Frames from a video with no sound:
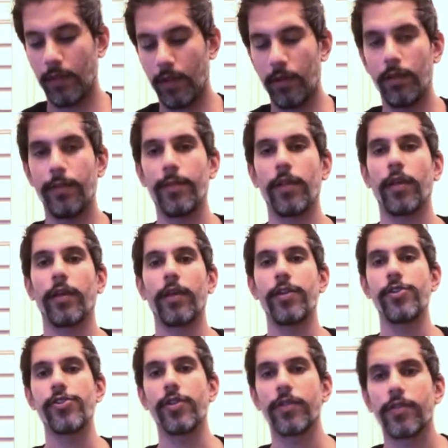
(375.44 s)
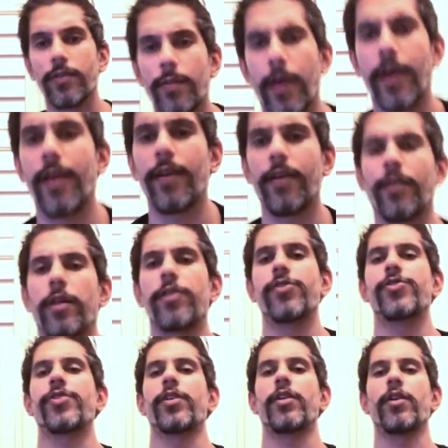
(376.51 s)
Let me like adjust my
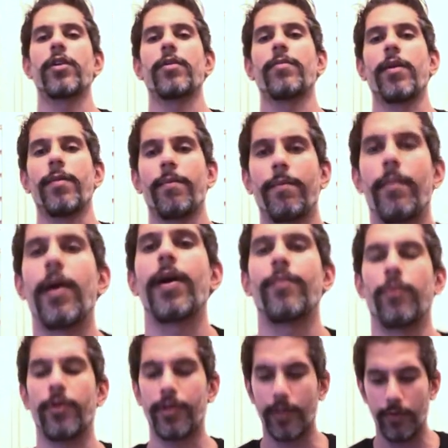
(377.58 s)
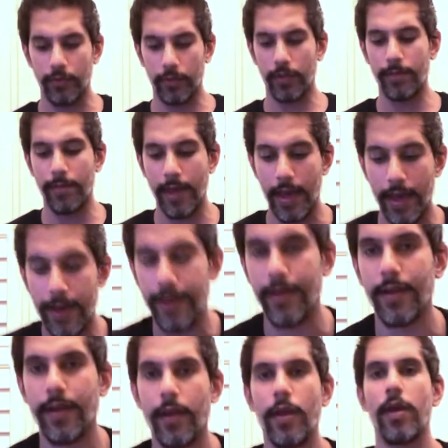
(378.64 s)
chair. My mom would get really mad.
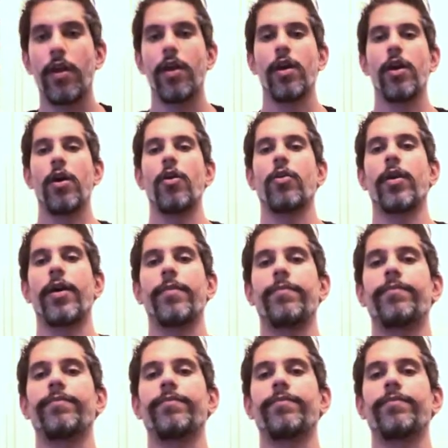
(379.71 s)
Okay.